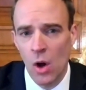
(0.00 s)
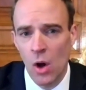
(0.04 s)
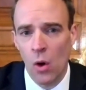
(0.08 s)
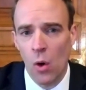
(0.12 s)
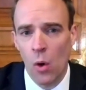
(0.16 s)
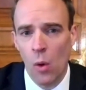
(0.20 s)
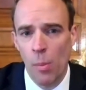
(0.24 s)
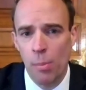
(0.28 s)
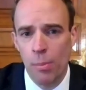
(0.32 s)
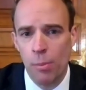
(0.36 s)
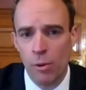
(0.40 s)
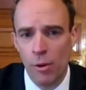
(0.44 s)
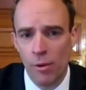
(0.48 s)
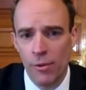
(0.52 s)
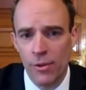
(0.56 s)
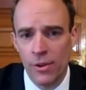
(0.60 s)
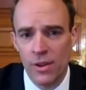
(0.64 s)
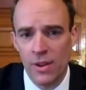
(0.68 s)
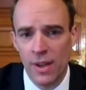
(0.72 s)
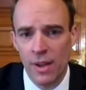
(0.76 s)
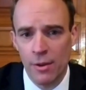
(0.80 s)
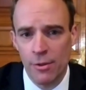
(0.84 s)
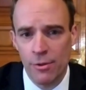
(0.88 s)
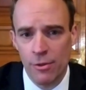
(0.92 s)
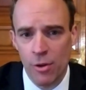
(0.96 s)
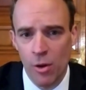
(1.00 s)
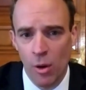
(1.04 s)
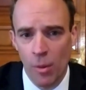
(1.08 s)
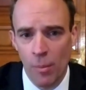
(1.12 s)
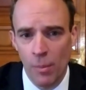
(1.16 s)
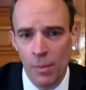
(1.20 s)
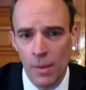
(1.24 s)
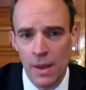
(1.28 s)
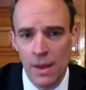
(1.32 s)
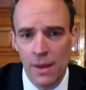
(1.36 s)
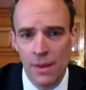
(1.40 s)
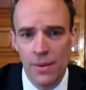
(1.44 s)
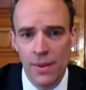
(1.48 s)
or profiting from
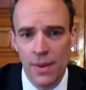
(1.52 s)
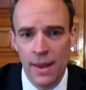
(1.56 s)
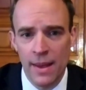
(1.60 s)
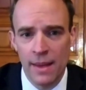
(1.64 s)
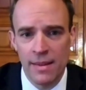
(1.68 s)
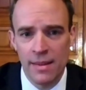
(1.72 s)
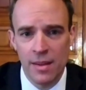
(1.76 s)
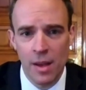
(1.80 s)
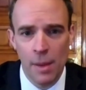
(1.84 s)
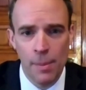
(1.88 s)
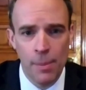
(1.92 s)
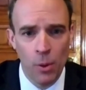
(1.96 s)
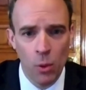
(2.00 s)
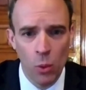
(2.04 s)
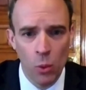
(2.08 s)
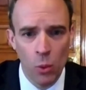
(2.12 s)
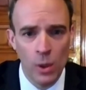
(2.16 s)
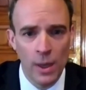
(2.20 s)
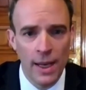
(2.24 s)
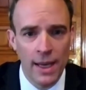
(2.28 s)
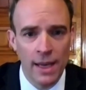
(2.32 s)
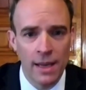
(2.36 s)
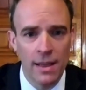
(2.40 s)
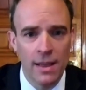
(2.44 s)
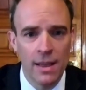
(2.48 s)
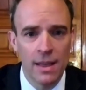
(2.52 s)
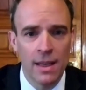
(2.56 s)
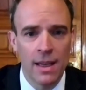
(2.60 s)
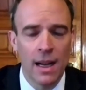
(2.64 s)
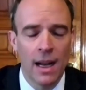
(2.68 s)
this appalling